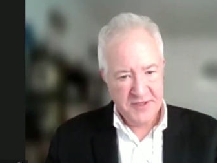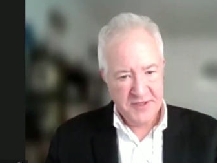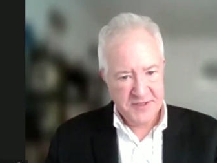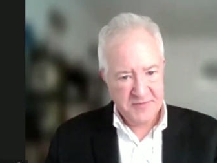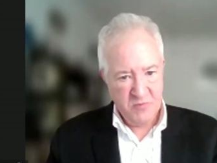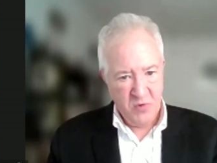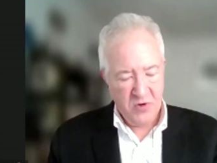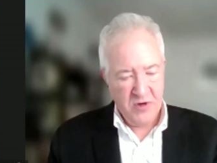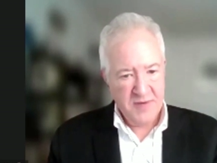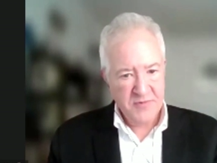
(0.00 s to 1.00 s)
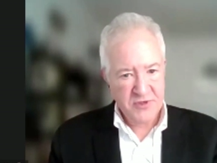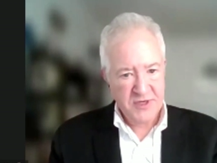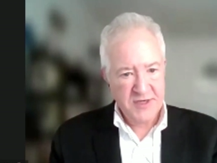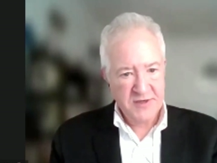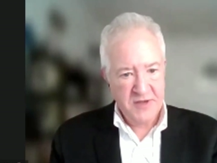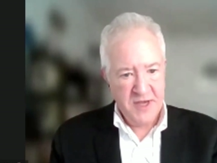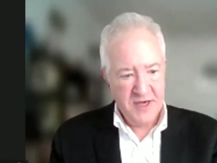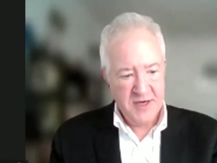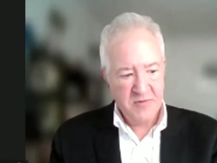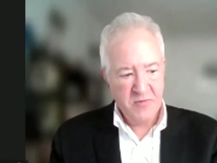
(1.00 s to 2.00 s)
that this war crime trial,
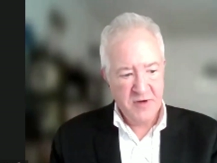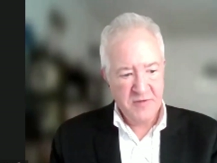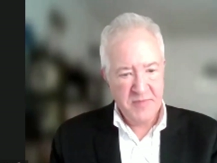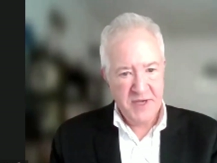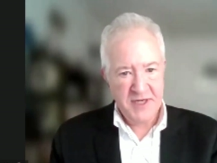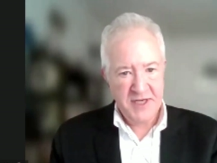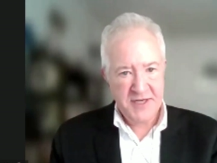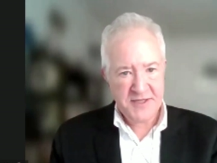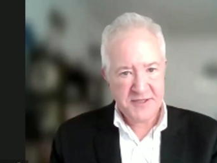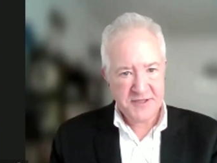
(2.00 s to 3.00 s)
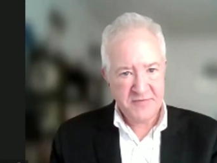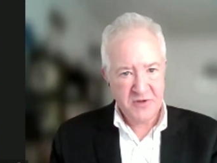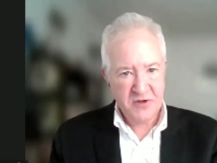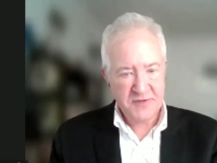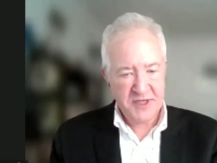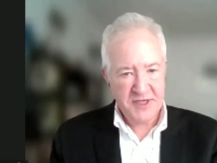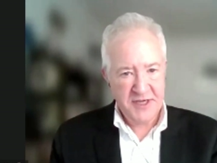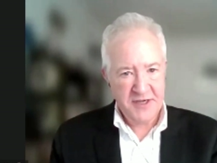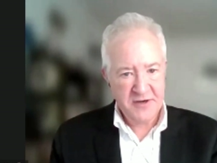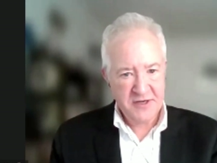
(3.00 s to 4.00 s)
uh, one of the main cases, involved a
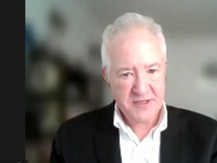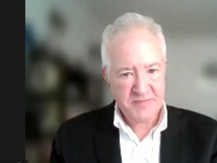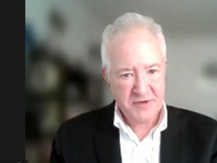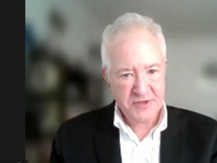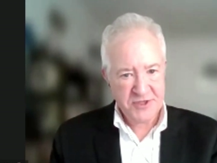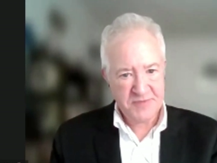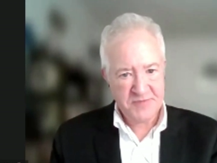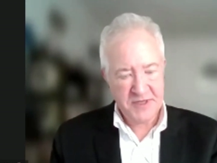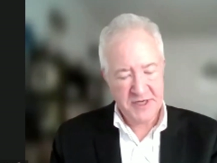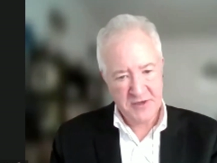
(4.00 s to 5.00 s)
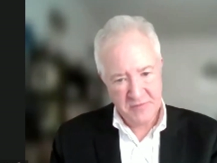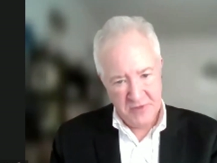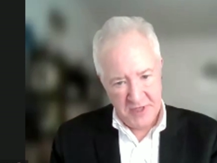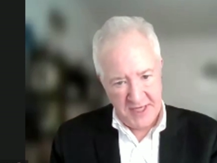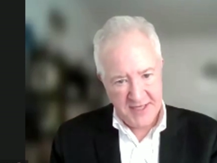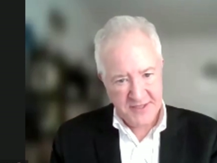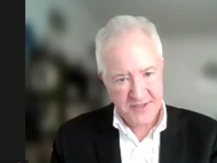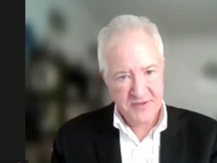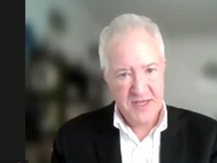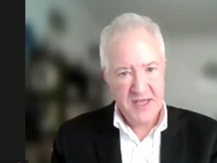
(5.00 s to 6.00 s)
Canadian hospital ship, the Llandovery
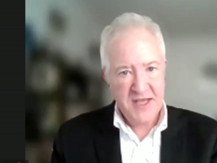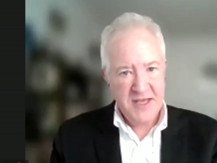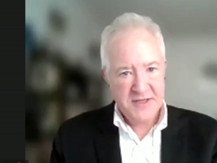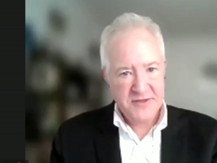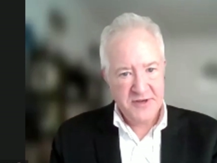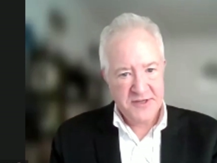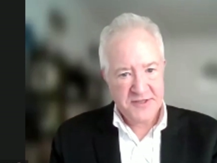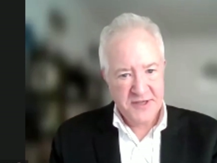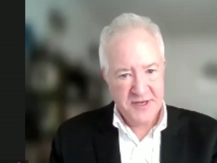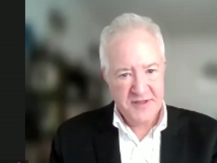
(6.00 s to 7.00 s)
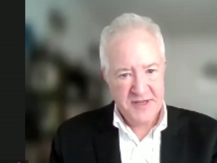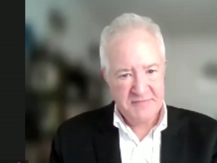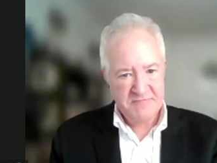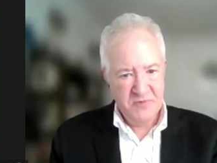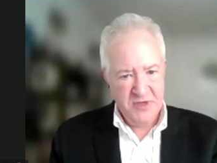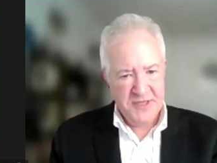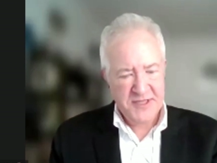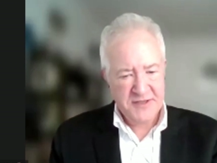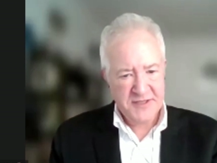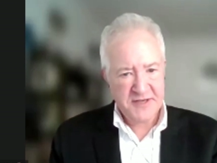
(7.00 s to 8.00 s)
Castle. So I just thought that really
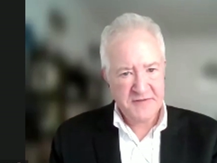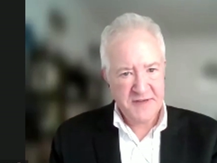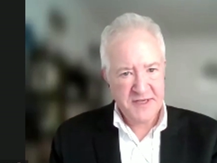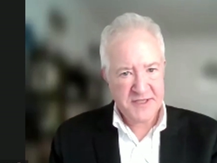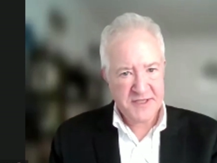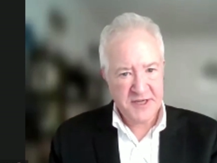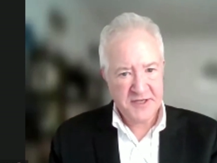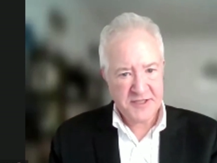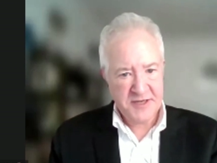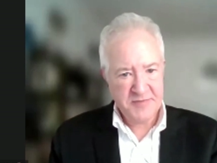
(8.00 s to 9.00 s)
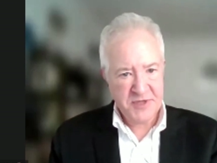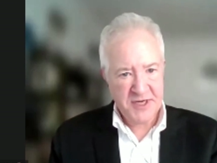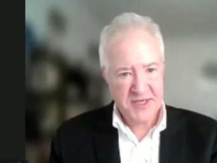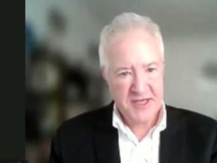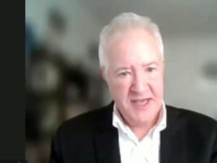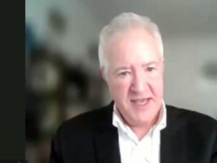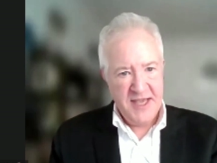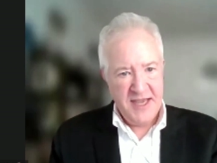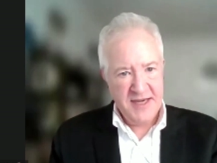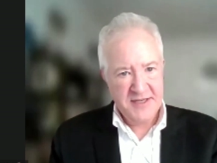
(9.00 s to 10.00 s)
sounds like a fascinating subject.
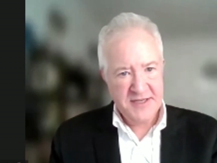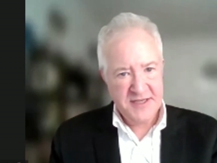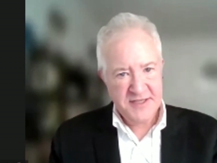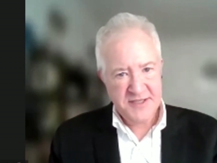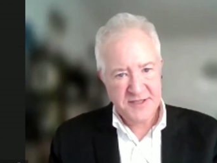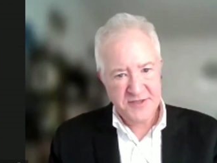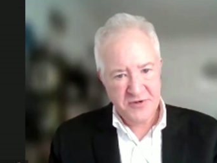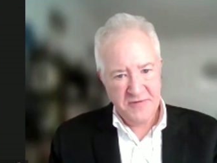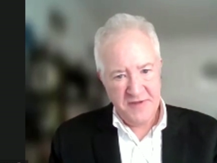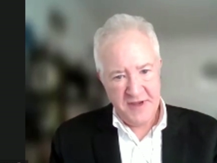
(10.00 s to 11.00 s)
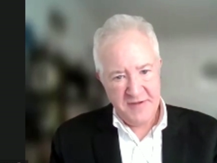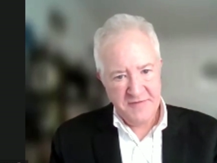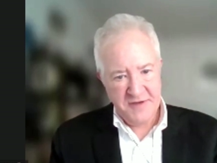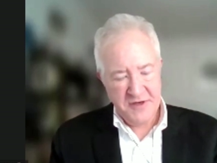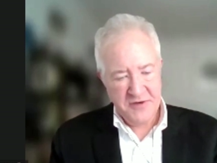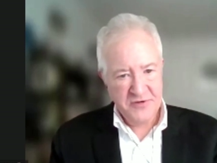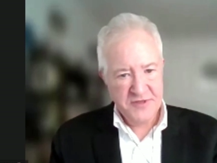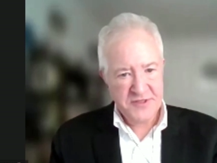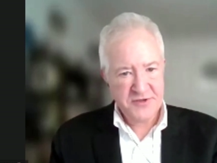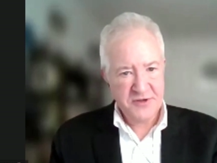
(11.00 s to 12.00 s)
And it does sort of have, you know,
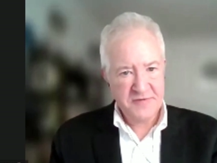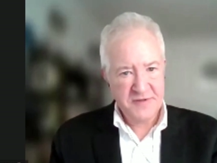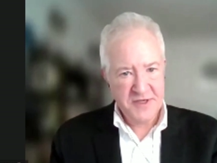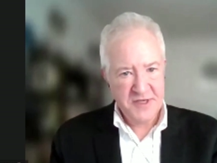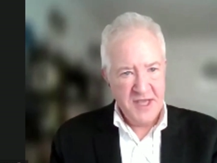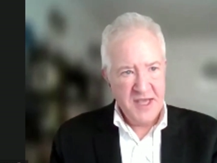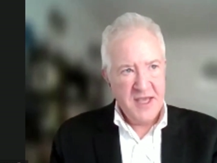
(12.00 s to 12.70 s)
there is sort of a,